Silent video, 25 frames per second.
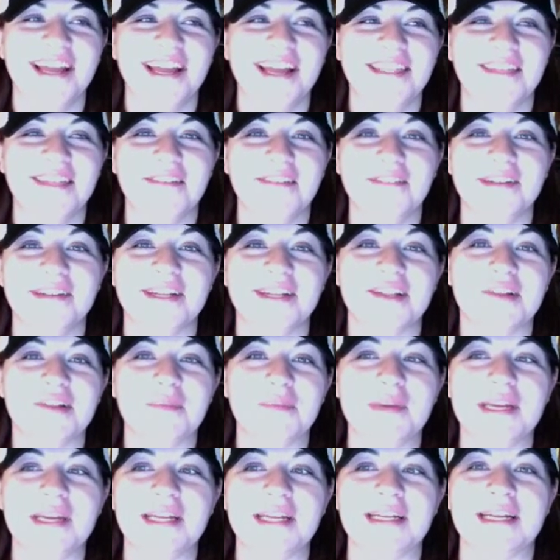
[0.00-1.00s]
The vanilla
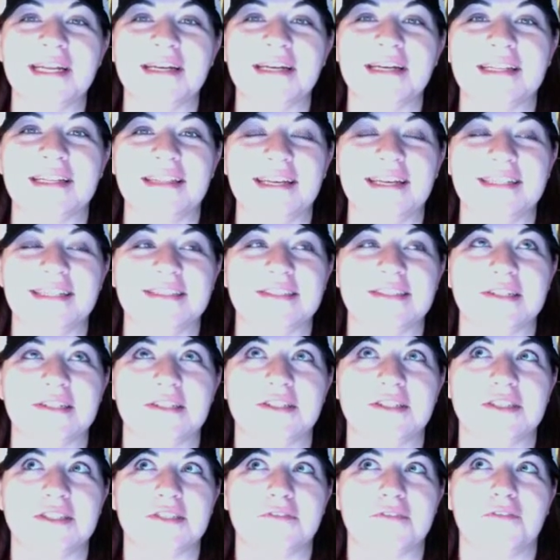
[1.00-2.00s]
bean, they
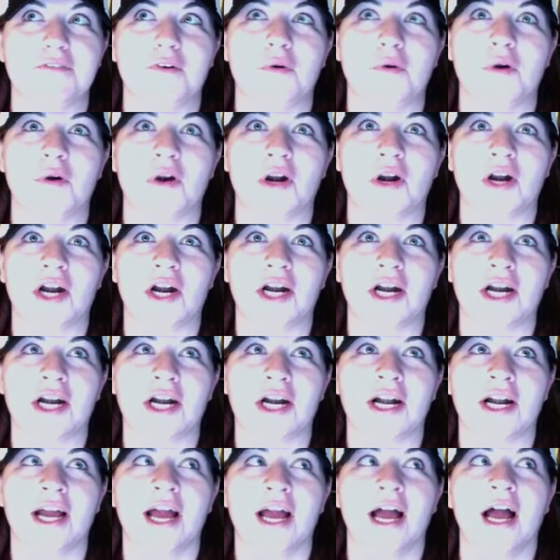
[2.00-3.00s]
searched
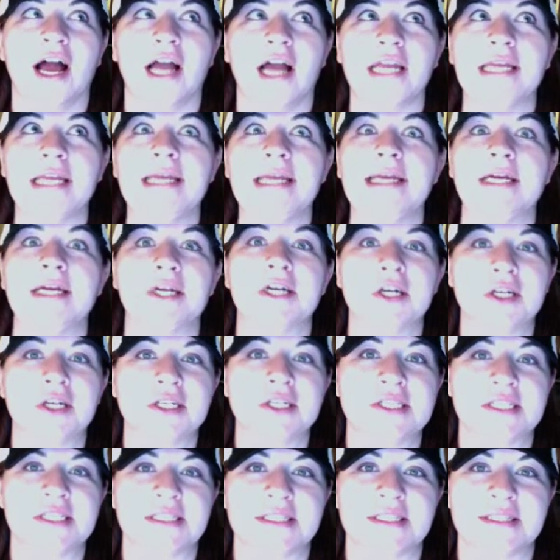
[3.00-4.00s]
for
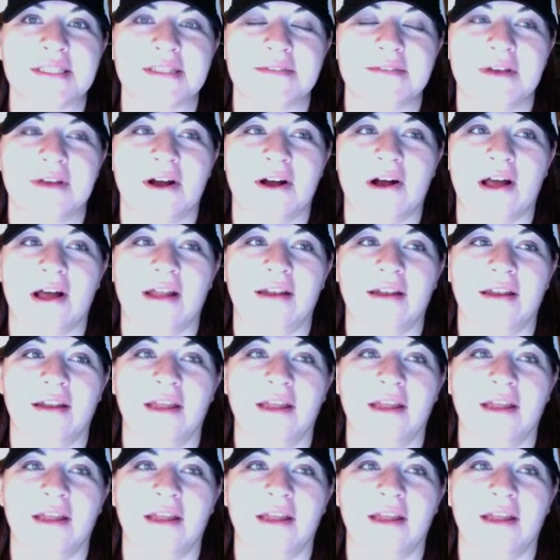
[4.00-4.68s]
years on.